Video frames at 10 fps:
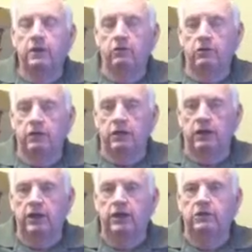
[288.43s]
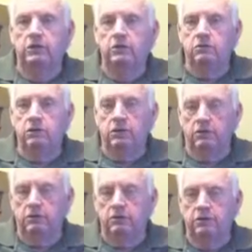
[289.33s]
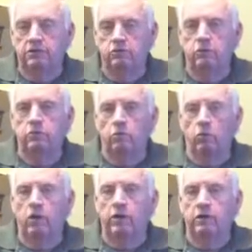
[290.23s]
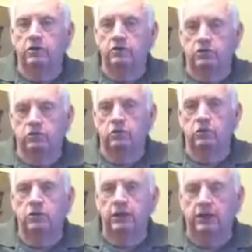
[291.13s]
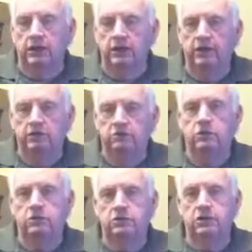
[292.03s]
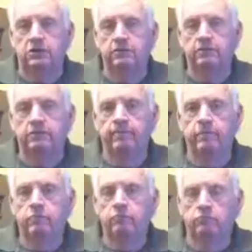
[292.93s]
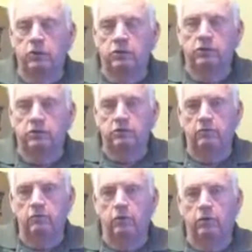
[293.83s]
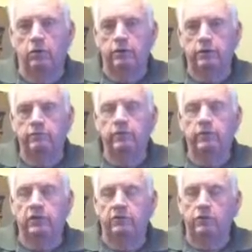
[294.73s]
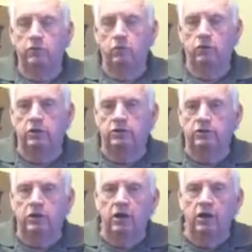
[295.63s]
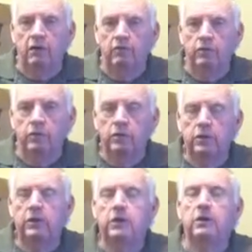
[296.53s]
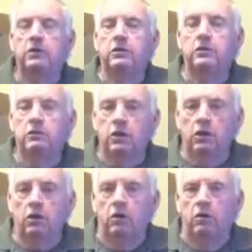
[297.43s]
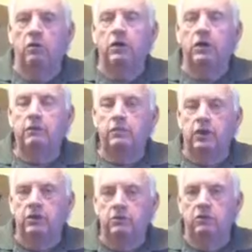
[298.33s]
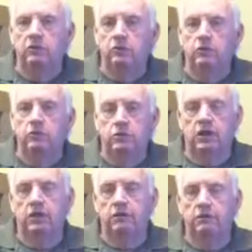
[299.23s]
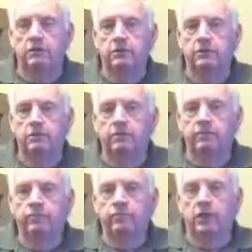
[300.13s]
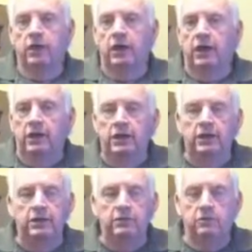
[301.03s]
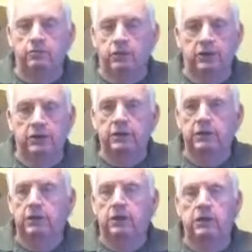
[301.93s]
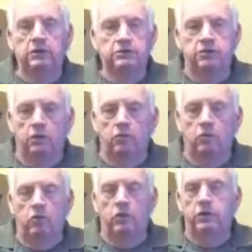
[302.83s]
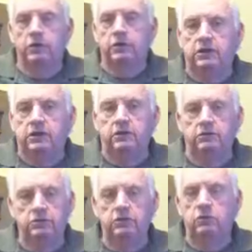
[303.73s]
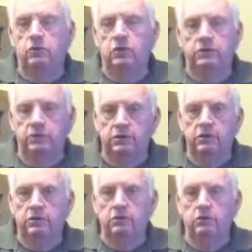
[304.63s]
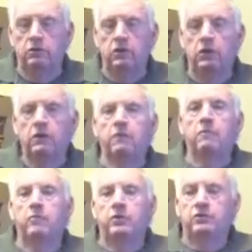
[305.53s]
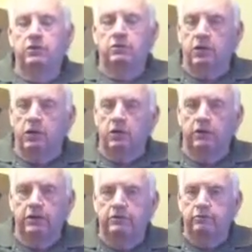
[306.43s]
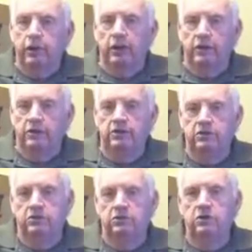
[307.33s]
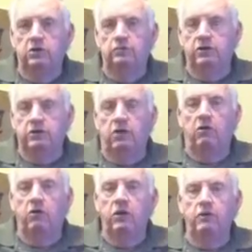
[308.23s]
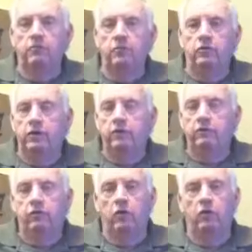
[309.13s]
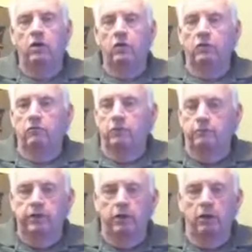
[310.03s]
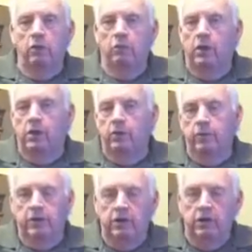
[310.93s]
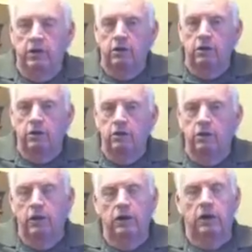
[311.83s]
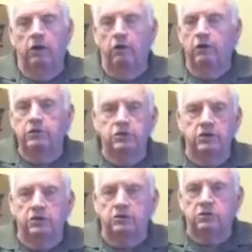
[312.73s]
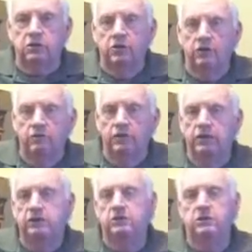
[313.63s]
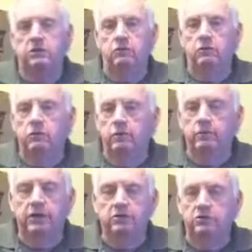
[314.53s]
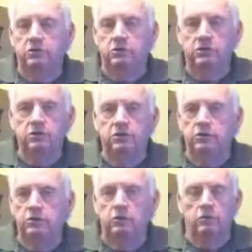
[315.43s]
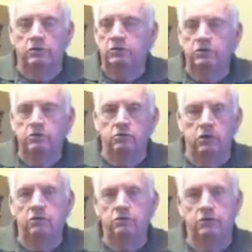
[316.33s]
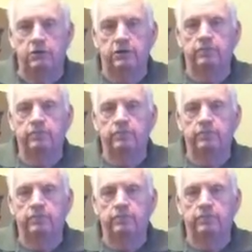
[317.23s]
on Atlanta utilities with water, sewer, and electricity. Most important, if you want a job, you call and make your vote count. I hate to be someone tells you what to do, but you call these politicians up that's all of them running for repeal Obamacare and all this other stuff instead of worrying about your children going to school hungry,